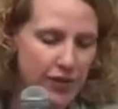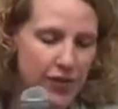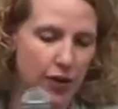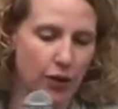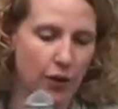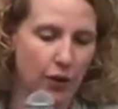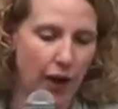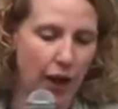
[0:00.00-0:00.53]

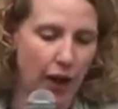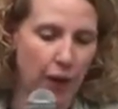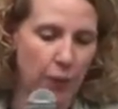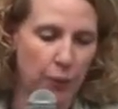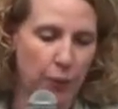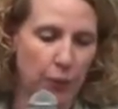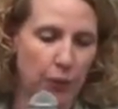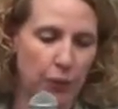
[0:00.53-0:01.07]
So,
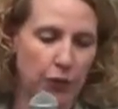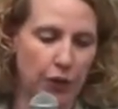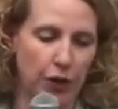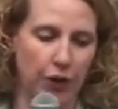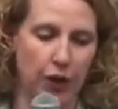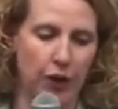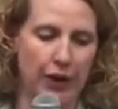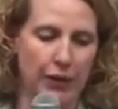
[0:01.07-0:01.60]

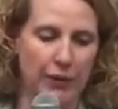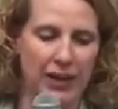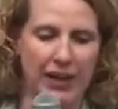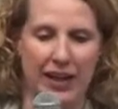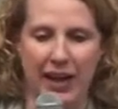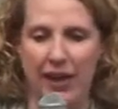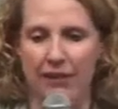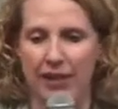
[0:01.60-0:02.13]
you know, going in, we
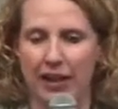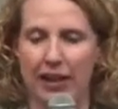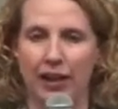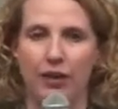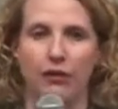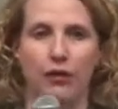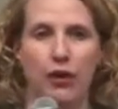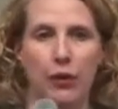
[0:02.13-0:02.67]
didn't have any
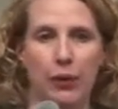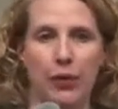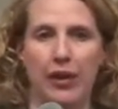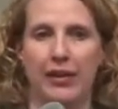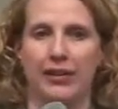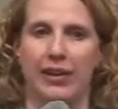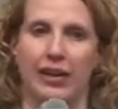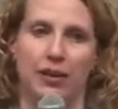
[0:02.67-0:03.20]
kind of known
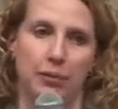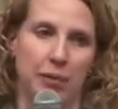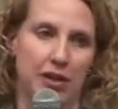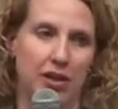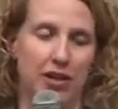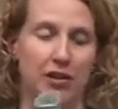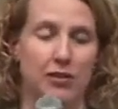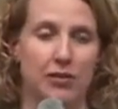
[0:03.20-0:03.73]
things like
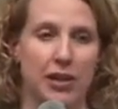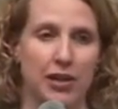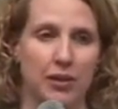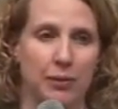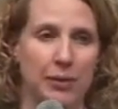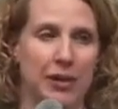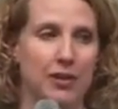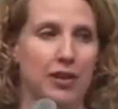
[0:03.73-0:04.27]

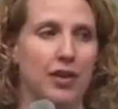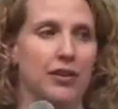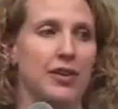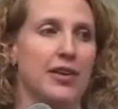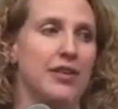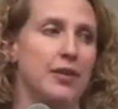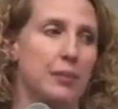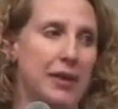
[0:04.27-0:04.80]

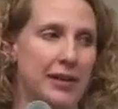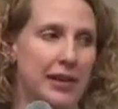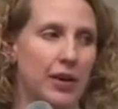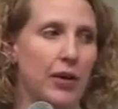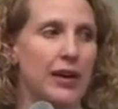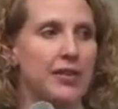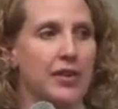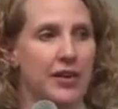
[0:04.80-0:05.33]
endometriosis,
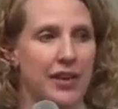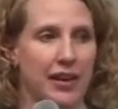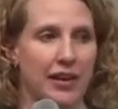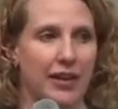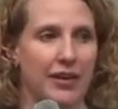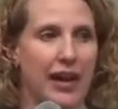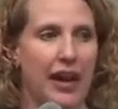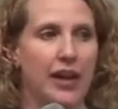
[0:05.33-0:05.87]
PCOS, or anything
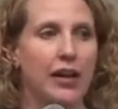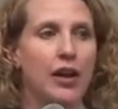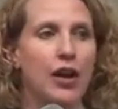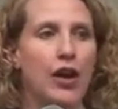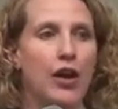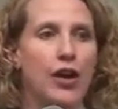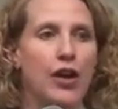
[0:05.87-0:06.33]
like that.